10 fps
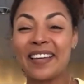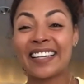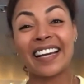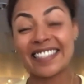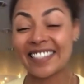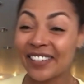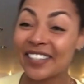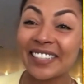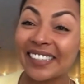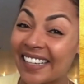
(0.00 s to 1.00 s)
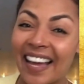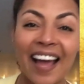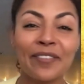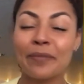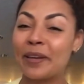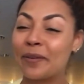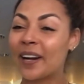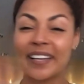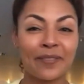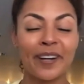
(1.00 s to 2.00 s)
Because usually I will be
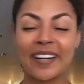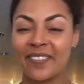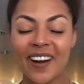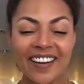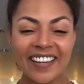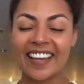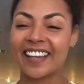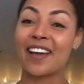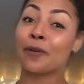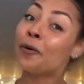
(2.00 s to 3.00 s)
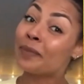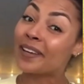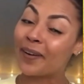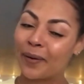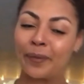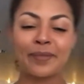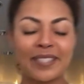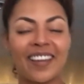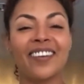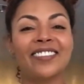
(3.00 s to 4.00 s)
working, and I won't be home.
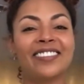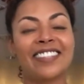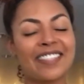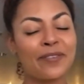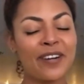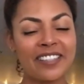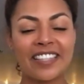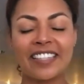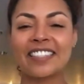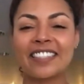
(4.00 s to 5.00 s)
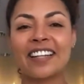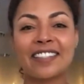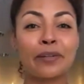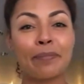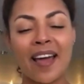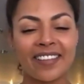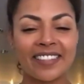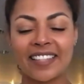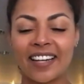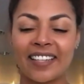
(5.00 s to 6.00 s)
So this quarantine is a nice little
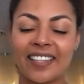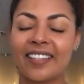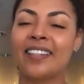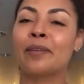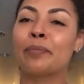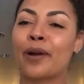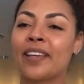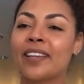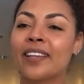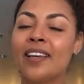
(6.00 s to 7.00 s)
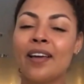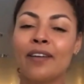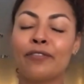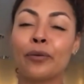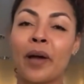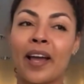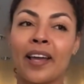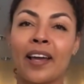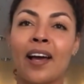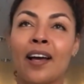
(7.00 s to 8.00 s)
balance that I needed in a break for
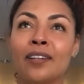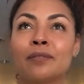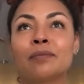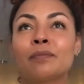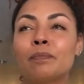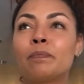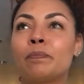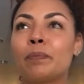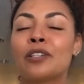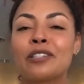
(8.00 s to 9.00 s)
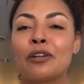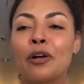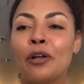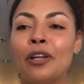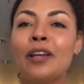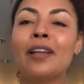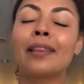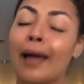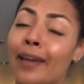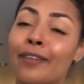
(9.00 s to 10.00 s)
my personal
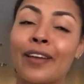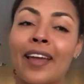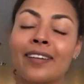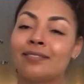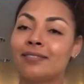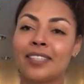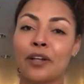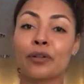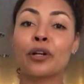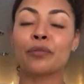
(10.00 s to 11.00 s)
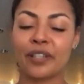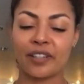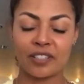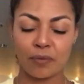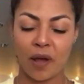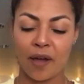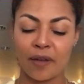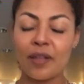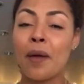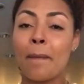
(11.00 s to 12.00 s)
life and, career as well.